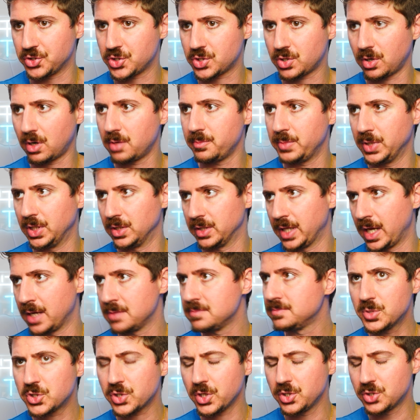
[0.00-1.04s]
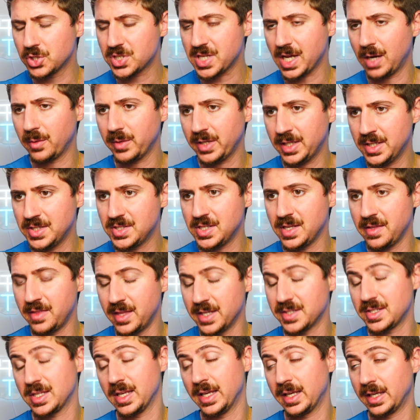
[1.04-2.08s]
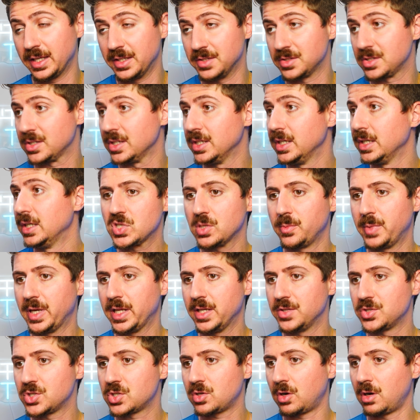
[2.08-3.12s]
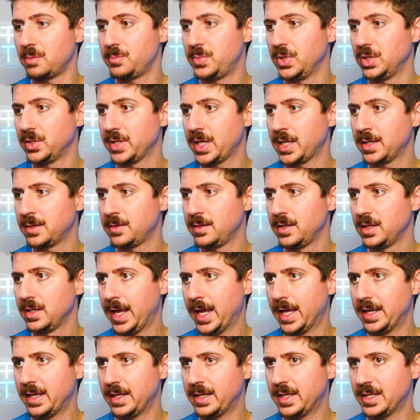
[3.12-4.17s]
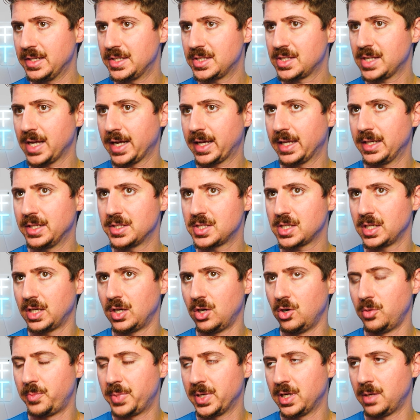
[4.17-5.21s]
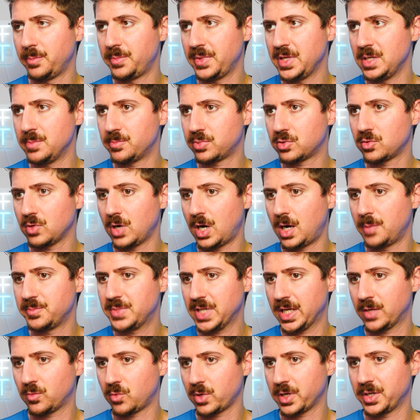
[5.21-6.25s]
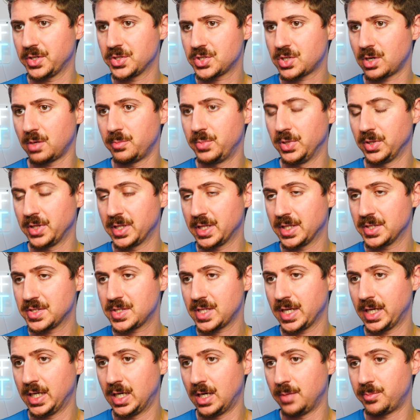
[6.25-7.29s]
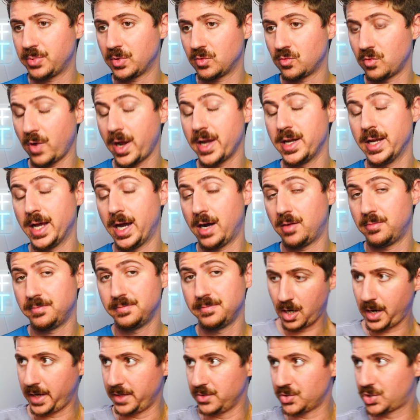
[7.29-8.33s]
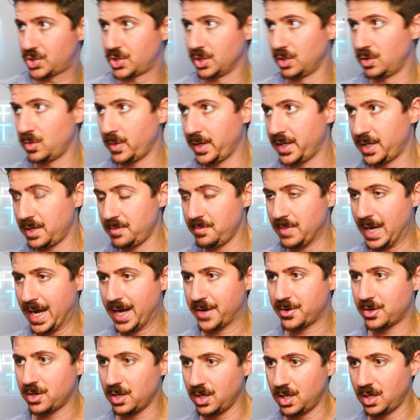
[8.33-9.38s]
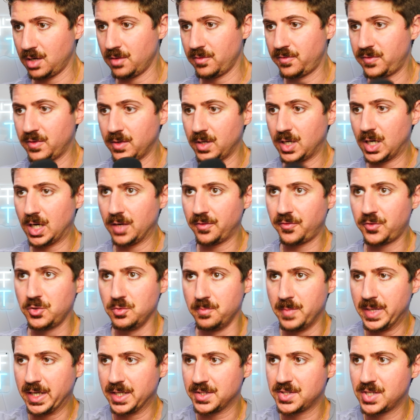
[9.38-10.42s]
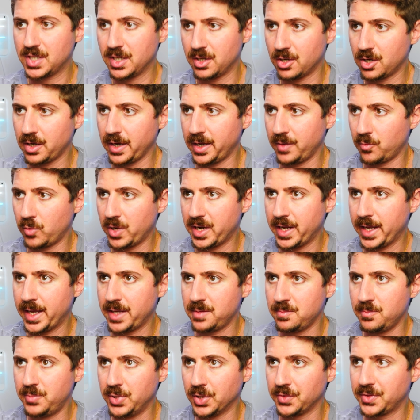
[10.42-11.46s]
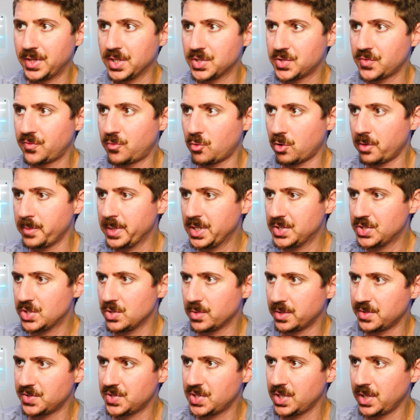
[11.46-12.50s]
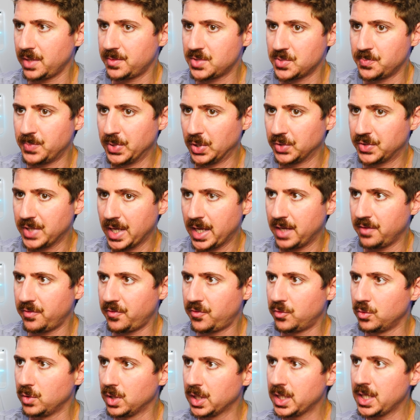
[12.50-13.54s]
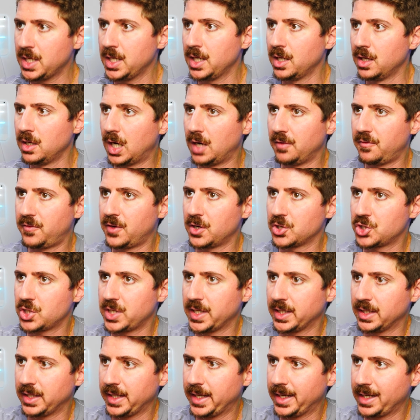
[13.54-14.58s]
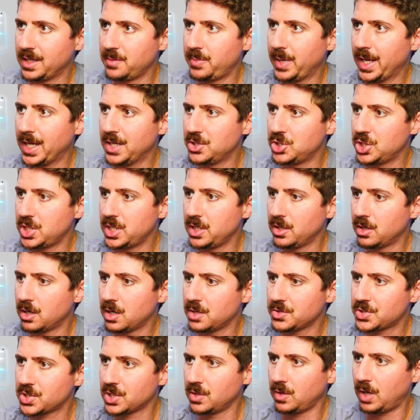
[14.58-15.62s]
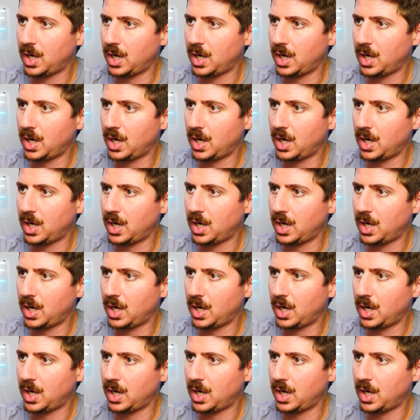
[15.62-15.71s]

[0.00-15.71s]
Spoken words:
to start building. Let me show you just how easy this is. So I'm going to hit start building, and in a second, it's going to open up the prompt, and we're going to start building this thing up right now. right, so in a matter of a few minutes here, it went ahead and built this for me. So you can see it's built a fully functioning landing page here. So